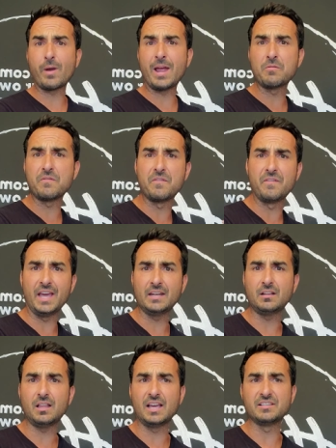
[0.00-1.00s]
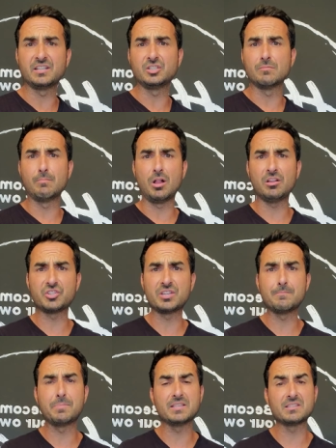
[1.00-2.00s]
around vandalizing,
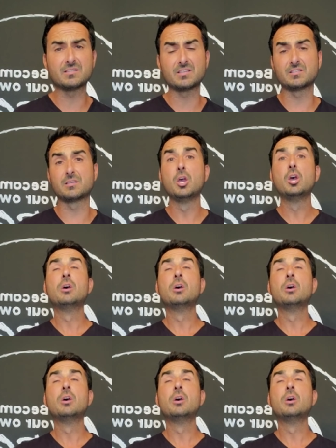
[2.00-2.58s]
demolishing businesses,